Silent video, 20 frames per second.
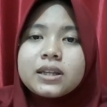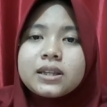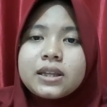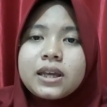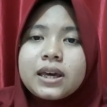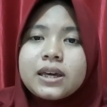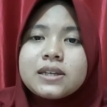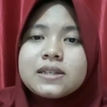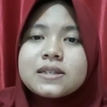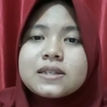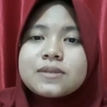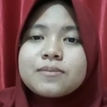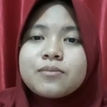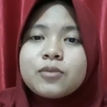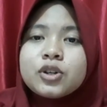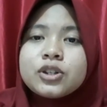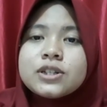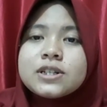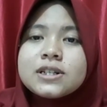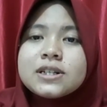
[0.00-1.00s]
Next,
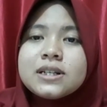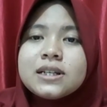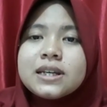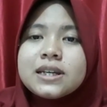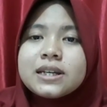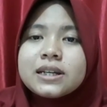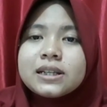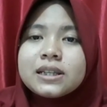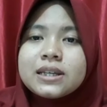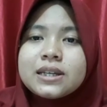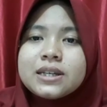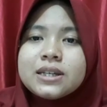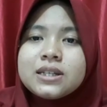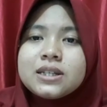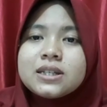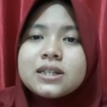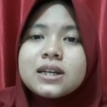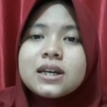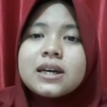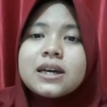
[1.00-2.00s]
modern
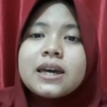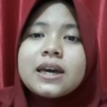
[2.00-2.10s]
English